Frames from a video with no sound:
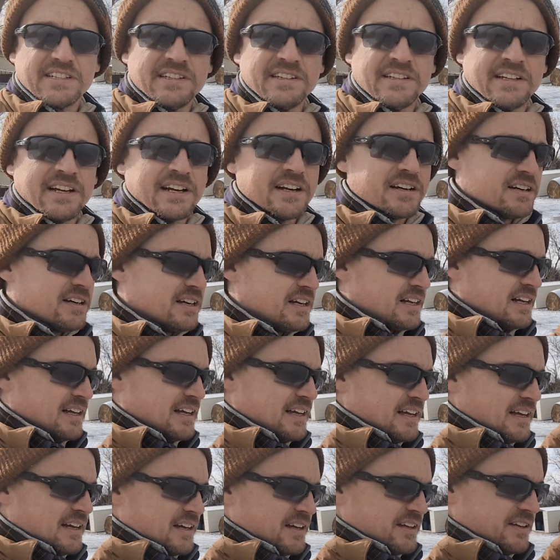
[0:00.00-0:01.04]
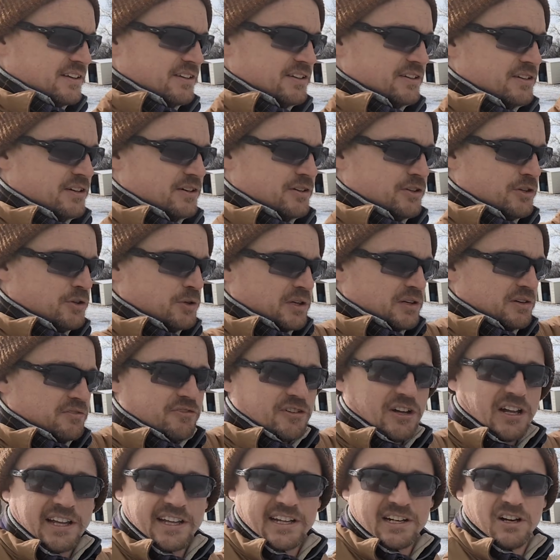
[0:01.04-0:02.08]
in there, you can
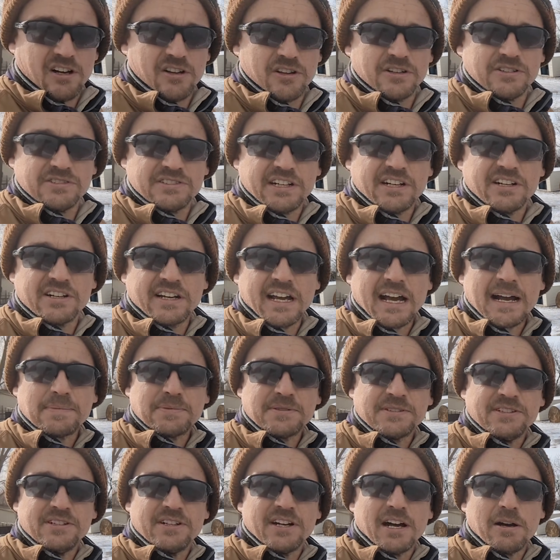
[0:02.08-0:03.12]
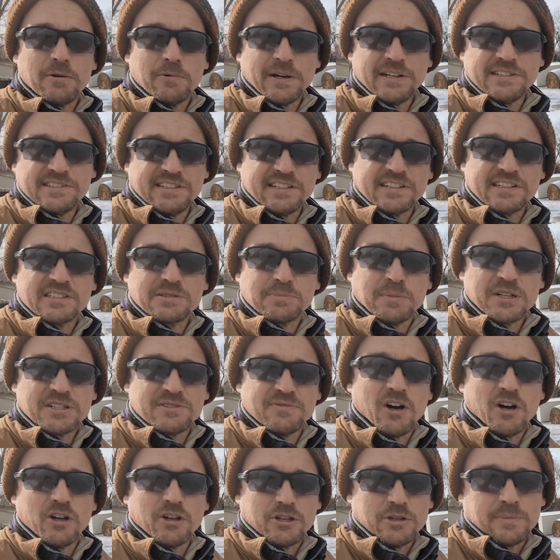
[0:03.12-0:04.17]
fill in all those air gaps and you're not wasting as much
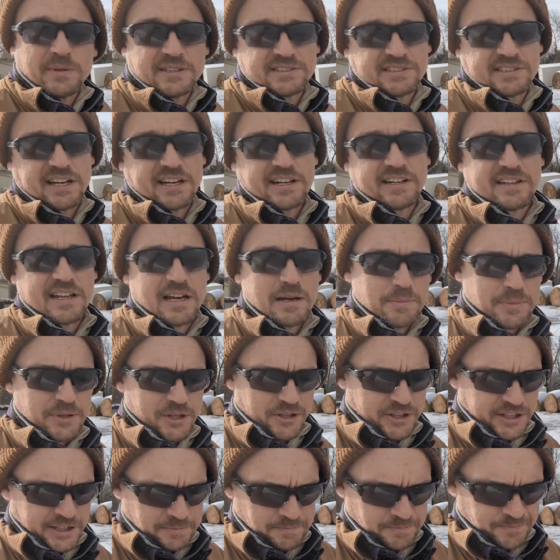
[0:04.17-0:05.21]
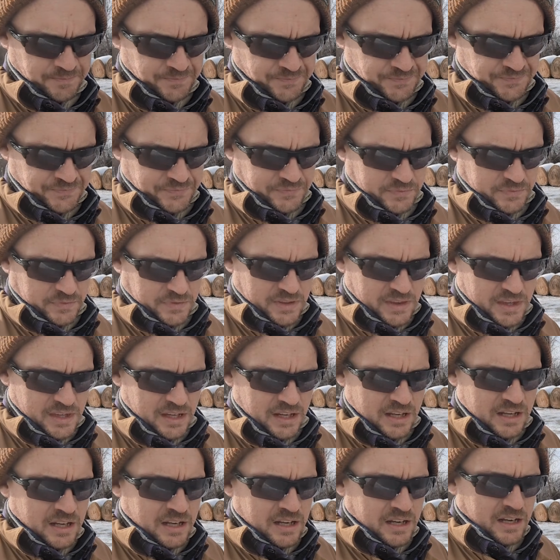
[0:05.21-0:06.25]
volume inside of that building.
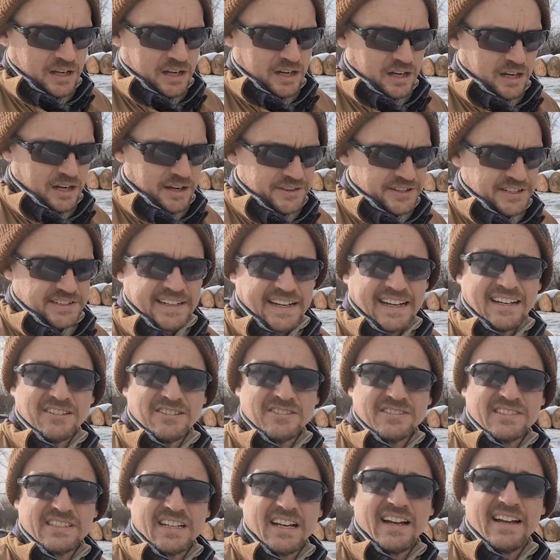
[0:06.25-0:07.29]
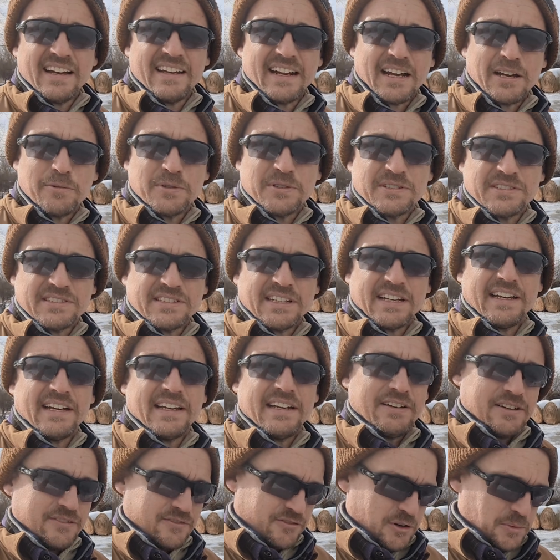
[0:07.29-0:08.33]
The downside, I would
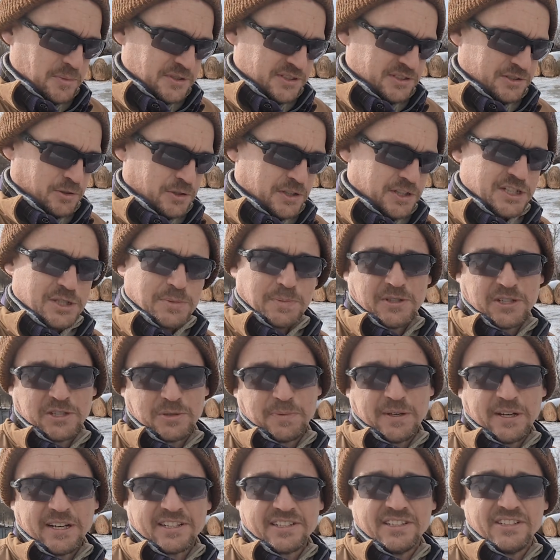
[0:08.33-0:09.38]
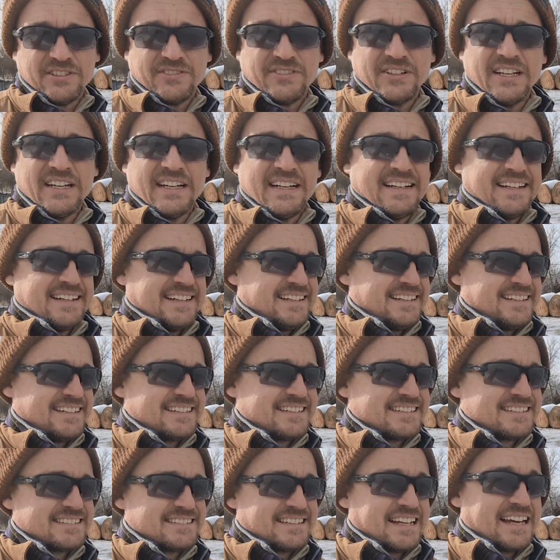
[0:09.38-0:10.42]
say, from a storage perspective,
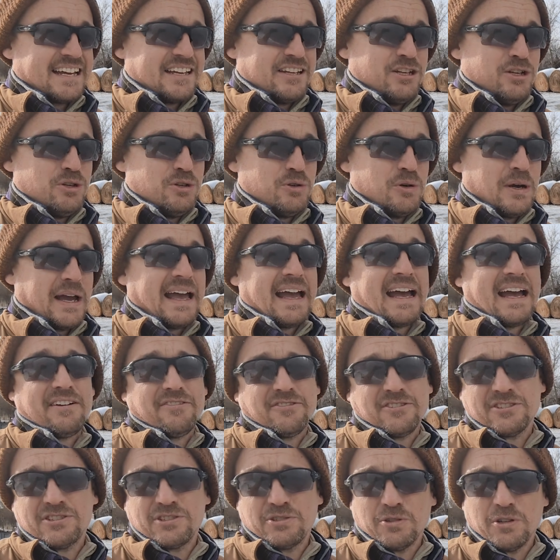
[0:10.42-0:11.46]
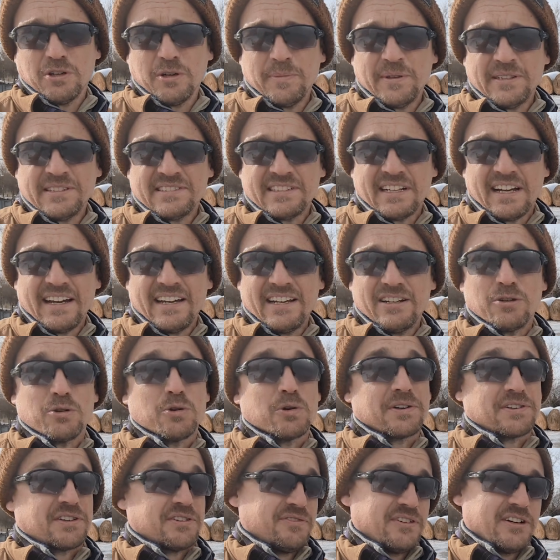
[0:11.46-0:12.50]
is that you have to store them inside
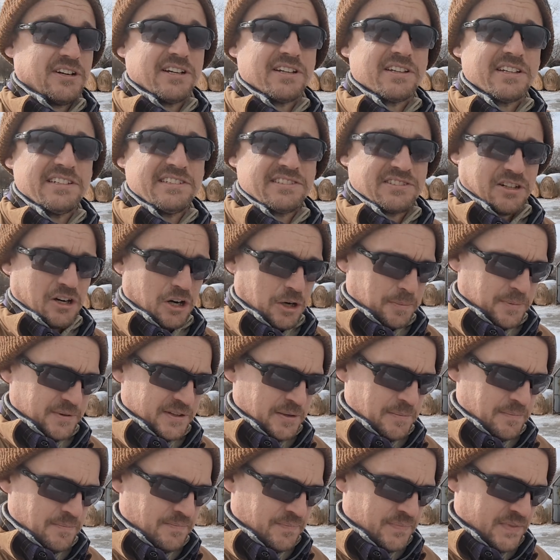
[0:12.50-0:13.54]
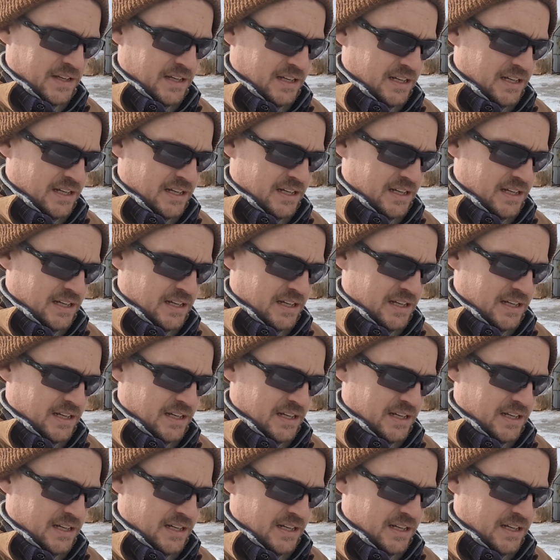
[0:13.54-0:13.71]
or at the very least tarp them.